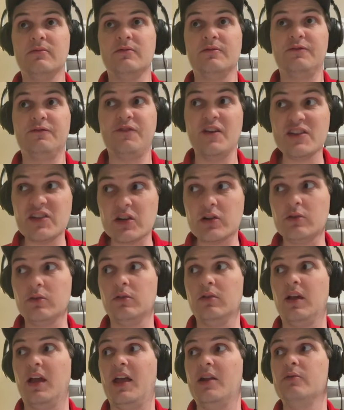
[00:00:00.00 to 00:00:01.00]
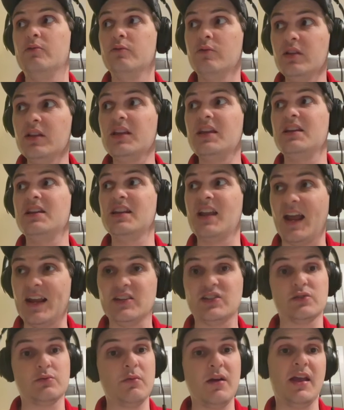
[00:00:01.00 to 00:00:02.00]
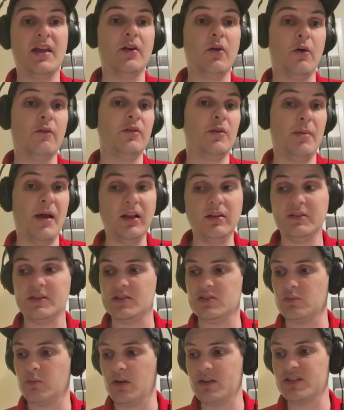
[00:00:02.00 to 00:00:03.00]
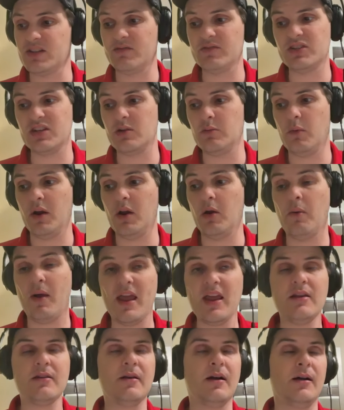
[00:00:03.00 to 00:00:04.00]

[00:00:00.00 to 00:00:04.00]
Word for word: physical and really nice win over the Pelicans, one seventeen, one oh eight.